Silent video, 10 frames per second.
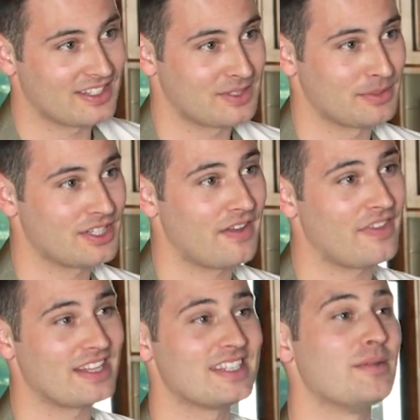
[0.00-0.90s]
on some
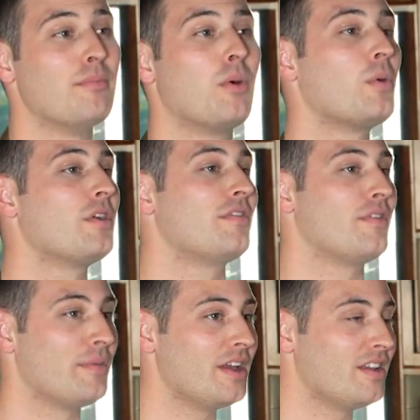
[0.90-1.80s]
stuff that's imported
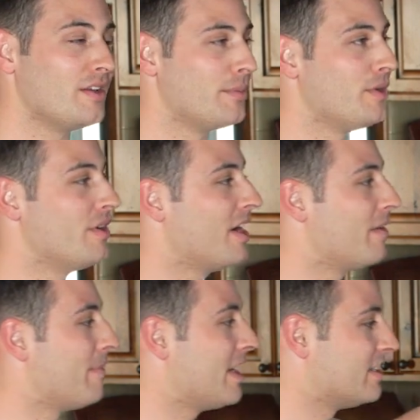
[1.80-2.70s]
from Italy, but you
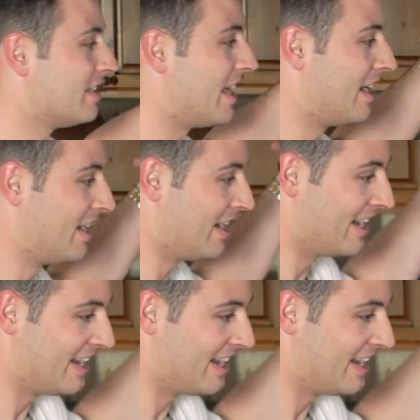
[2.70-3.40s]
gotta imagine that